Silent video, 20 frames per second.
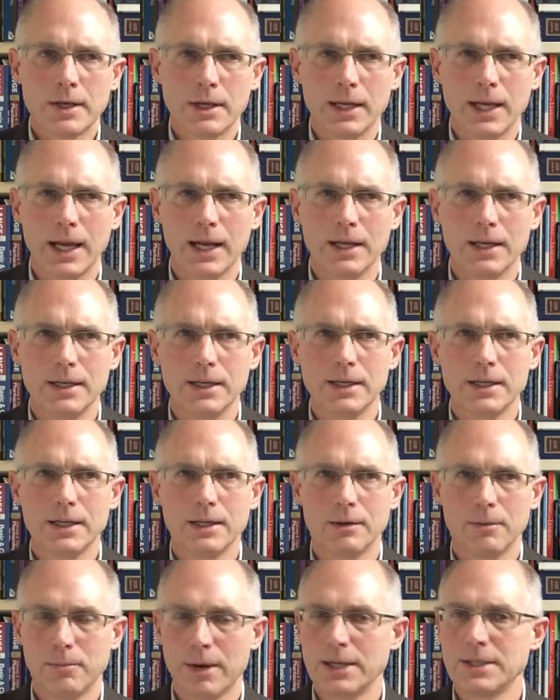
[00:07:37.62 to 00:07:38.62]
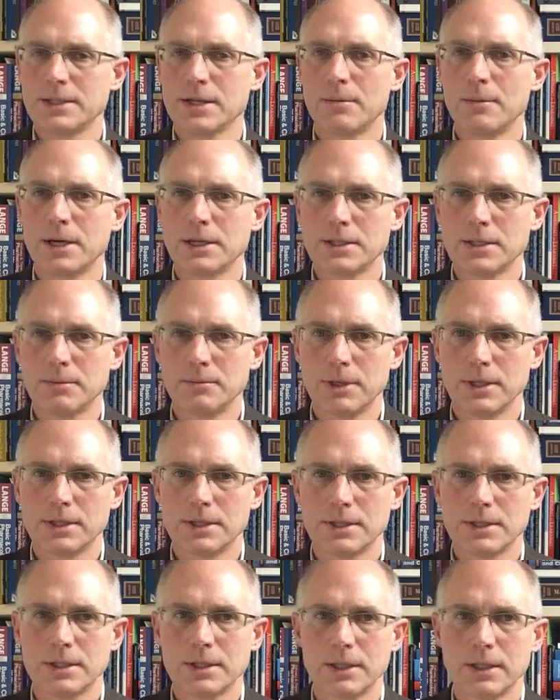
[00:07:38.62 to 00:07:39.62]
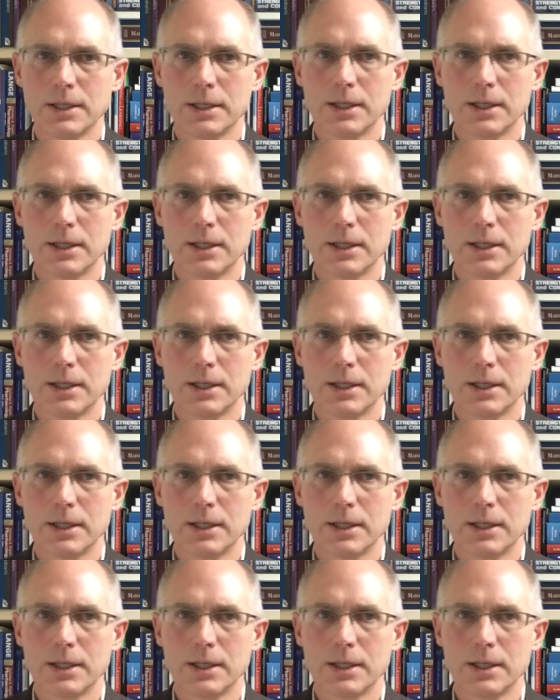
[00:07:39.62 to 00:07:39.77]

And by some estimates,